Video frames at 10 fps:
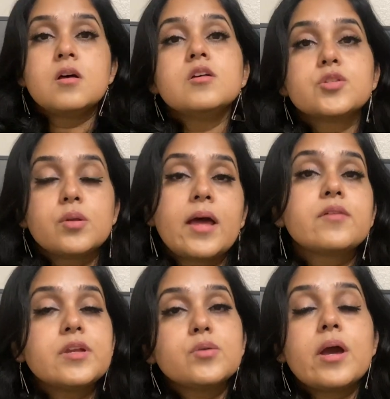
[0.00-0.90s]
So like
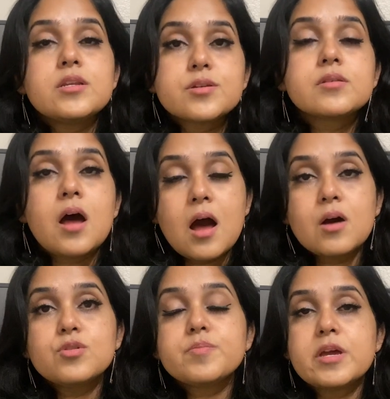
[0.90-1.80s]
when you enter the
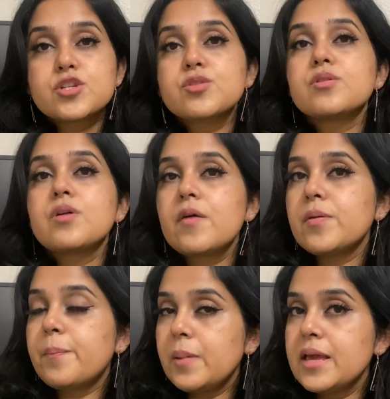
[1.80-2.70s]
house, make sure you have
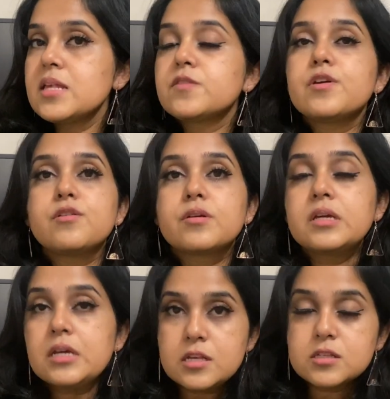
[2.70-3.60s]
a place where your
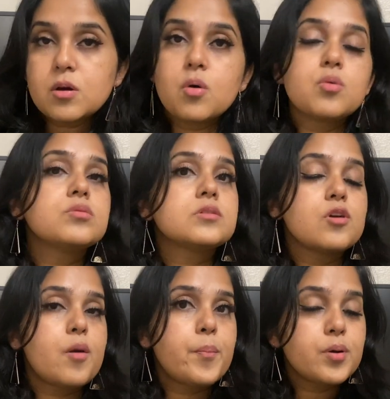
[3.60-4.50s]
keys go,
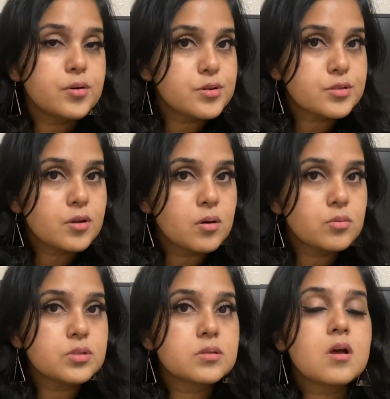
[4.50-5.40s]
your purse
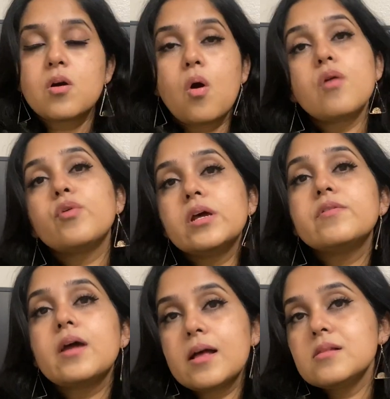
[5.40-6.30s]
goes, or whatever
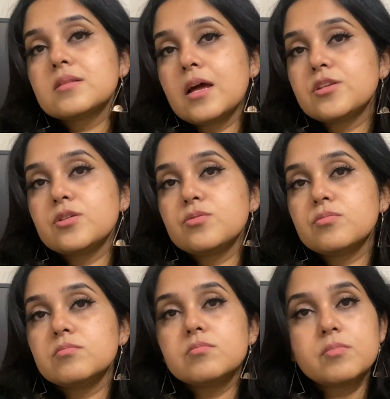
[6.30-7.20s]
else that you
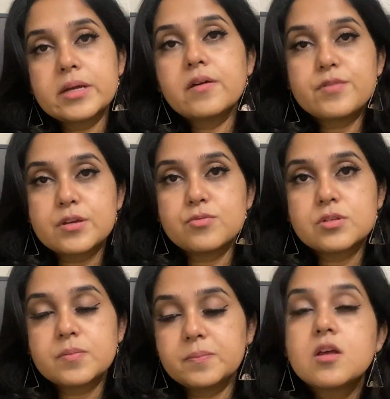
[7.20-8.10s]
might have
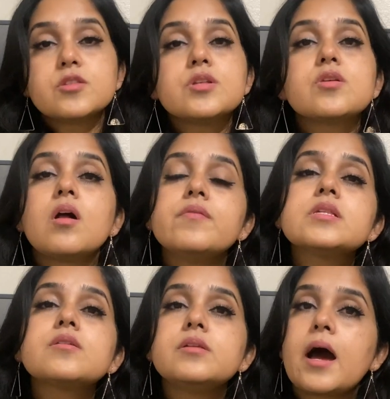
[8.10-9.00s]
used. So it's always a
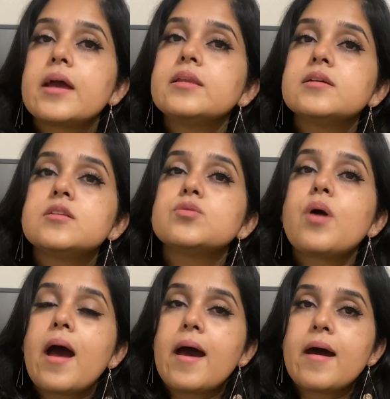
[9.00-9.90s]
good idea to
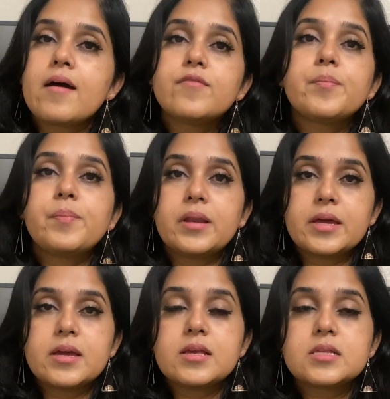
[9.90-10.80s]
have a
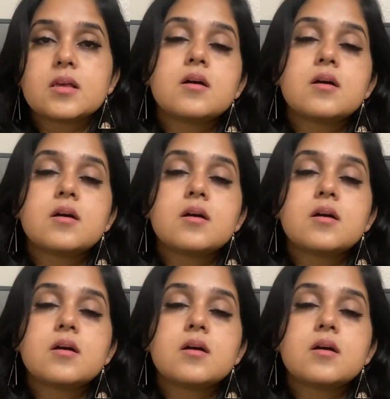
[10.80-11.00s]
place.